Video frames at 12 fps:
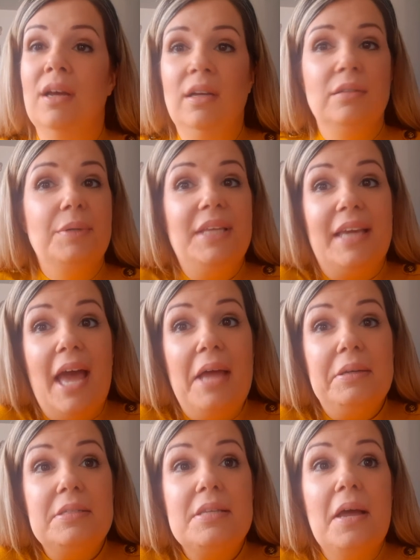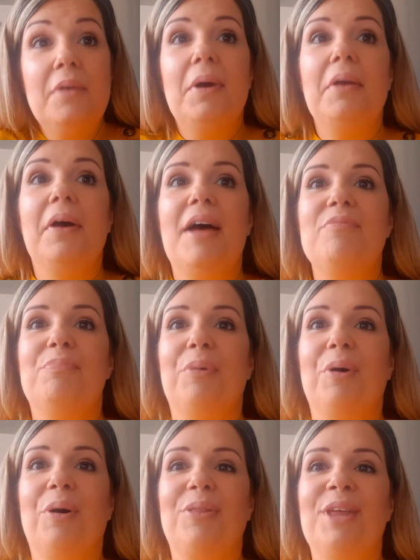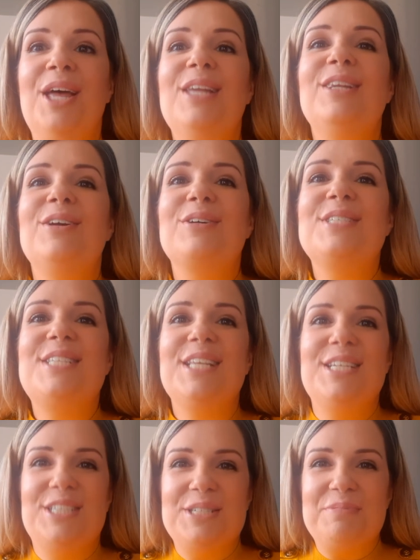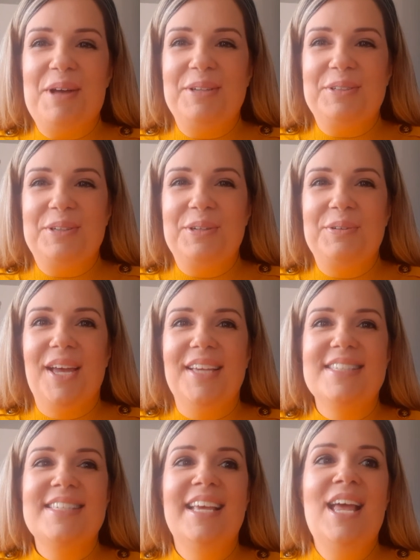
When you can't decide, why not have both? Looks delicious. Well done, Lucas.